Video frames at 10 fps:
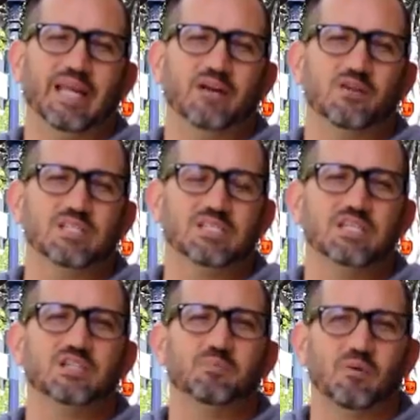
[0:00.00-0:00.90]
later in the
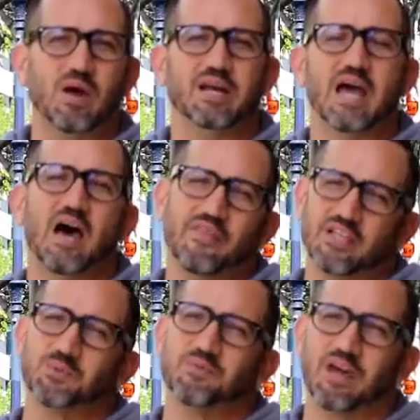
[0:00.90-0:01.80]
season. But right now,
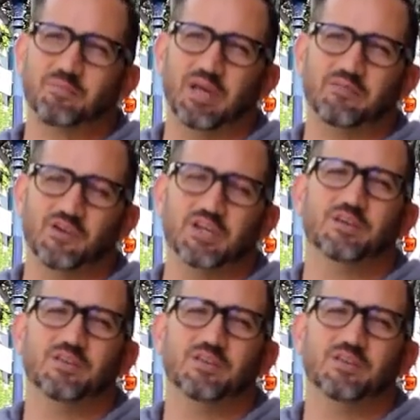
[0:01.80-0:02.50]
that's what we've got planned for you